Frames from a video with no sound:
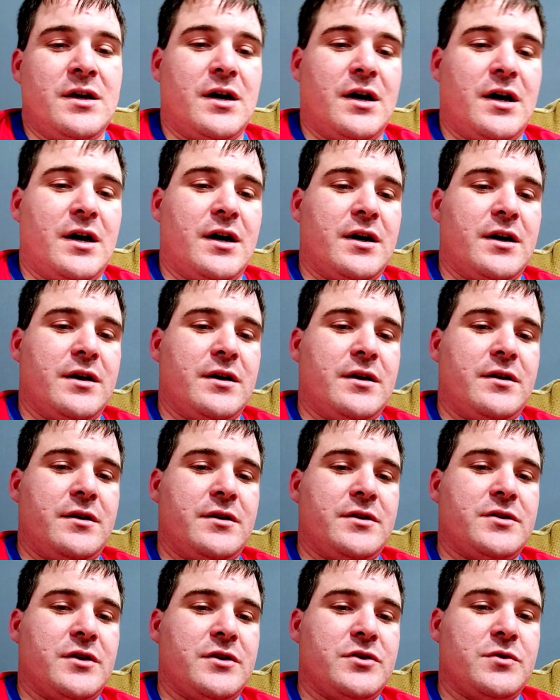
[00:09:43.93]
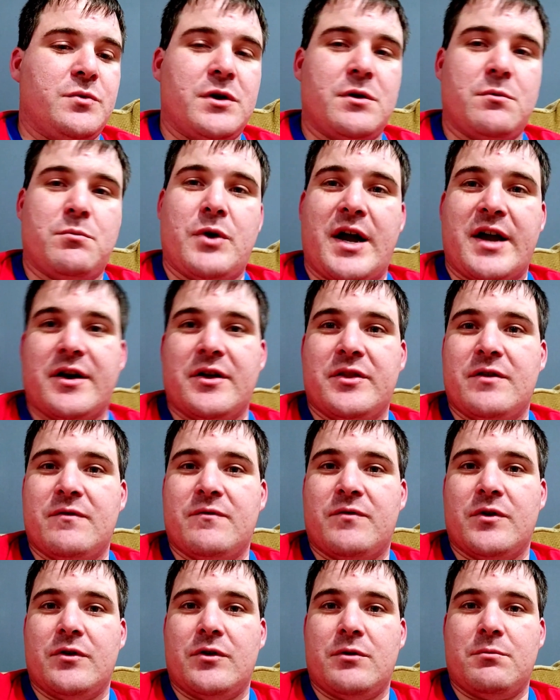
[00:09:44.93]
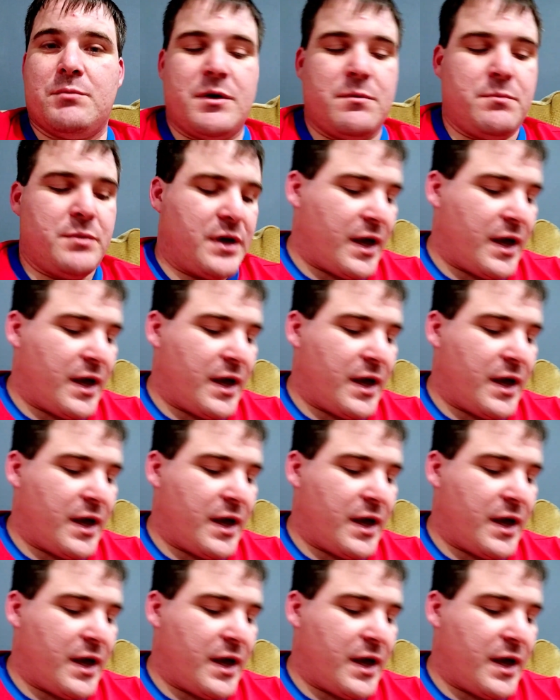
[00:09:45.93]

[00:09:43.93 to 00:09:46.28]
So I just wanted to brag on them for a little bit.